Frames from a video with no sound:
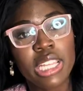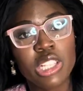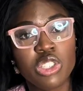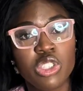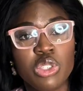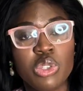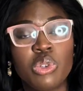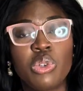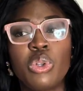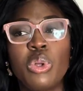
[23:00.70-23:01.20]
in
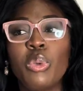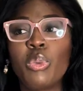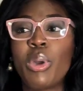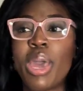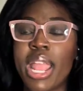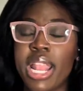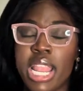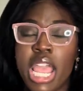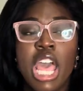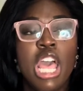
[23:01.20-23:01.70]
school
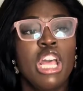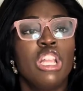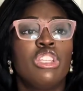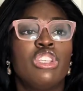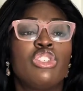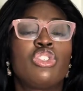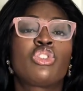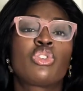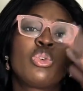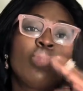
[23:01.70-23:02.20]
when
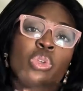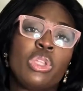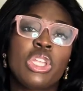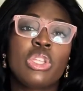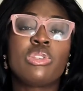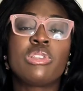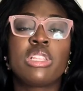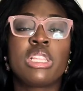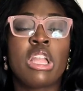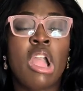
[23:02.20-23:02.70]

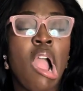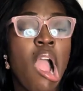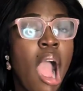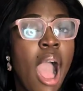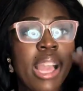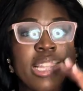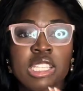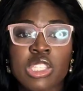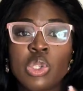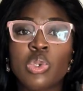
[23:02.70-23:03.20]
our
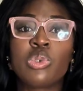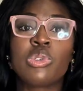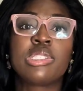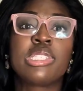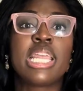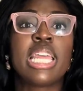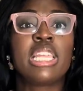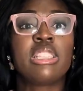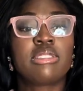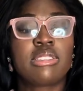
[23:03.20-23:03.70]
high schools,
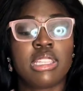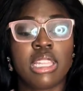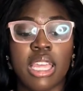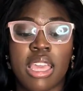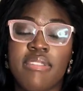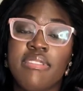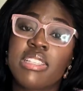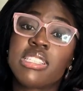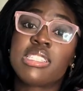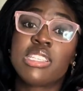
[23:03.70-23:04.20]
they used to
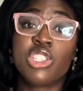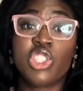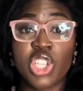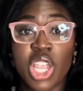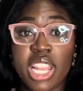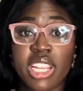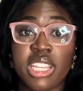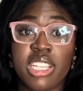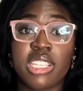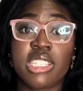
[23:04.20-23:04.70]
give us
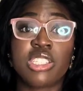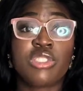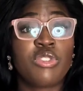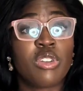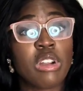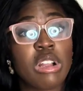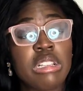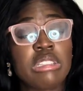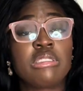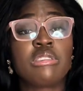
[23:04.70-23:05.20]
agendas
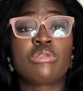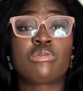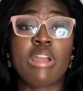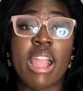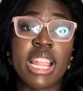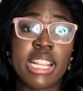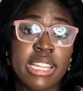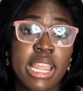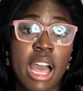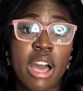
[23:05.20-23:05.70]
for us to
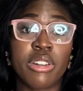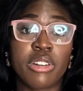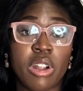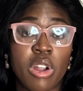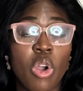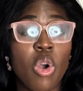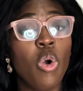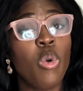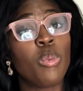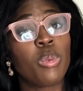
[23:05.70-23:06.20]
write down our
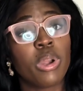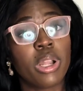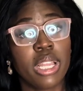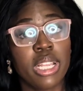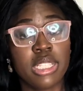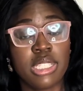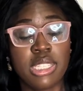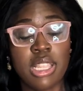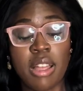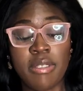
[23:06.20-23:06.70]
homework
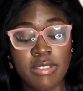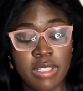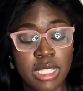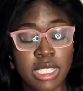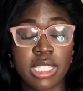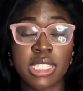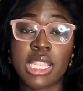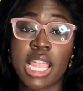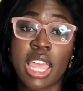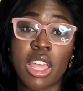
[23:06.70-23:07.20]
and stuff to
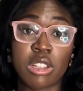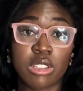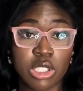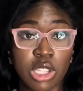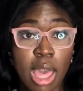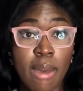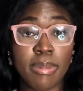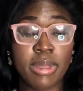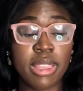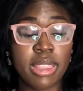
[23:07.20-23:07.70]
stay on
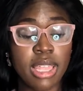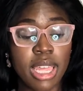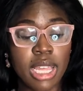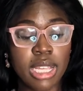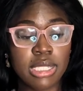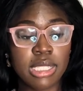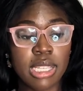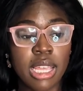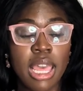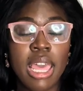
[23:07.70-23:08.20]
top of
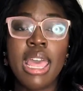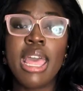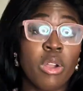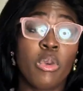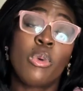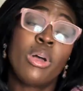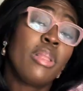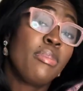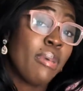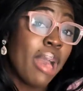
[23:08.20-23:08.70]
things.
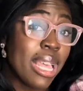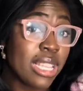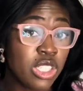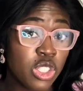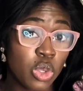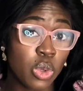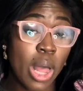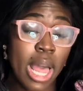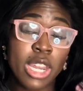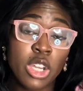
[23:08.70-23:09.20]
Well, my
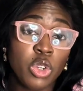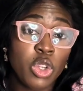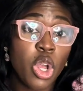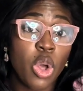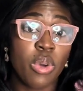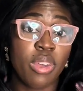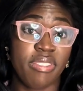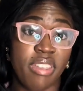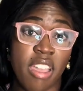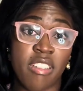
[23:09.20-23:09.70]
school, I don't
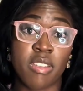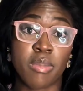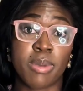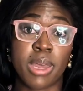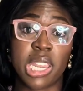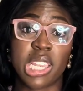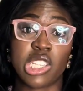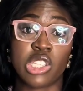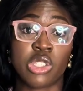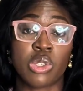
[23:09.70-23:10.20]
know if
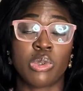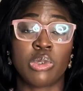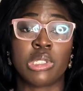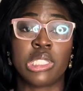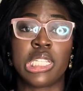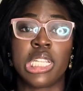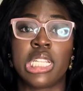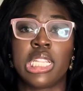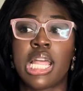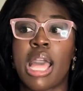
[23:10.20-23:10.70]
everybody's school
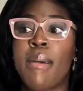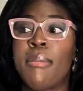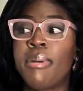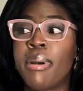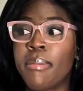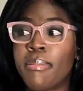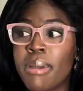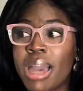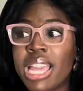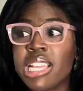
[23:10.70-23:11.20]
did that,
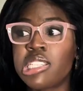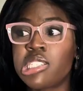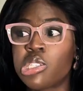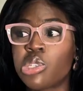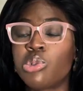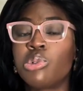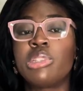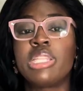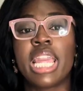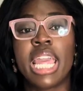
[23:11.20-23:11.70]
but my
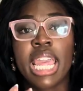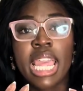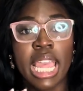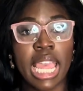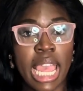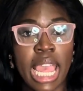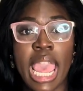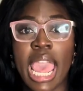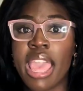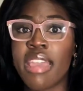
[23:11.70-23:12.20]
school, they
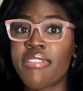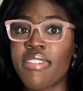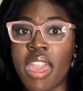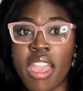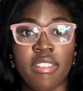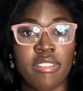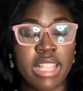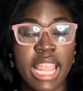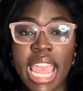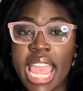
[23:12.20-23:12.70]

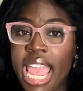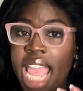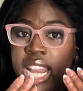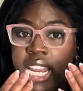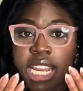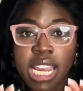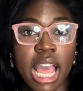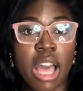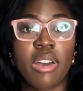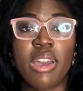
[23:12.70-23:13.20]

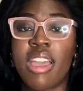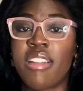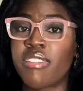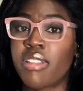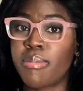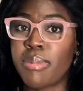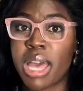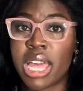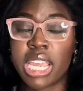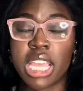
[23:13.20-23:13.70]
handed out
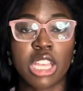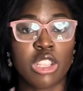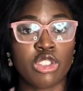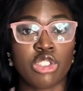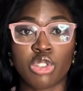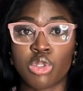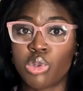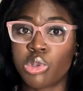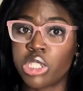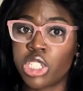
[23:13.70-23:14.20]
everybody a
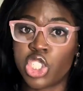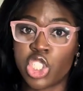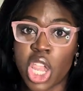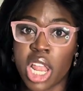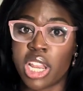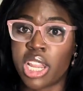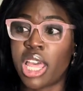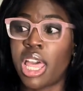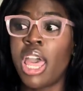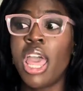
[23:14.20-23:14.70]
school
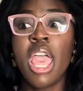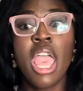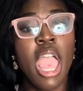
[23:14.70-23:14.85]
agenda,